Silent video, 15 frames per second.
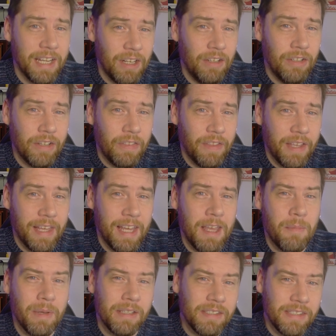to take a look at the
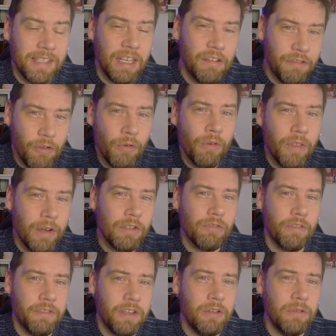game and see if all those
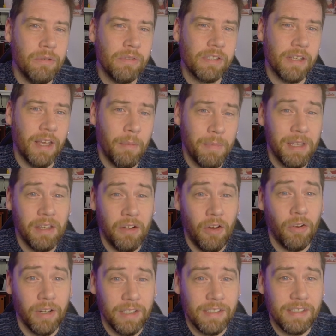reviews are being
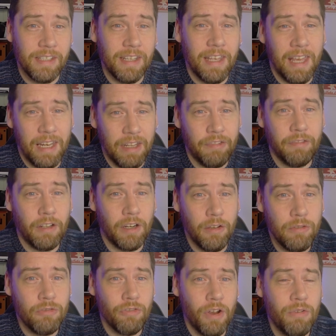honest, and if
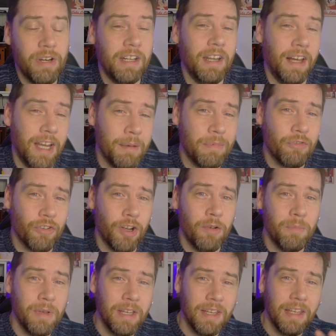Clone Drone in the
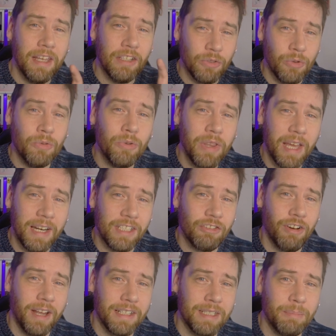Hyperdome is all that it's
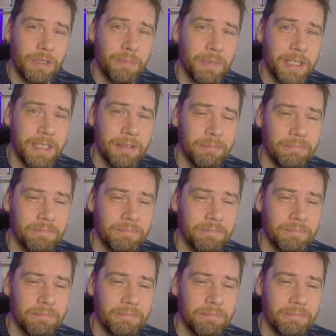cracked up to be.